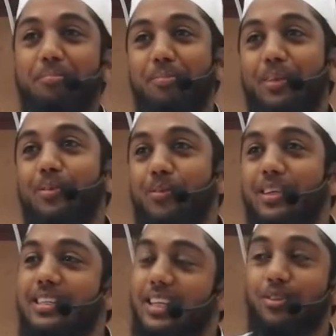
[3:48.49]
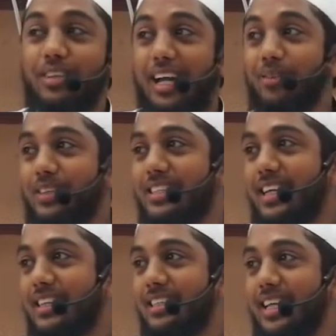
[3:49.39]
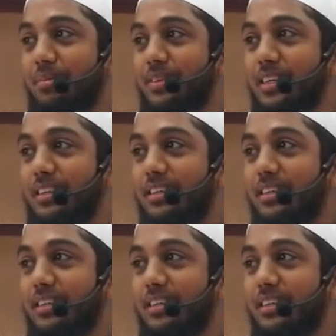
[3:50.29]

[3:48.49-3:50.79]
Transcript: But when we recite Quran, we recite the same thing.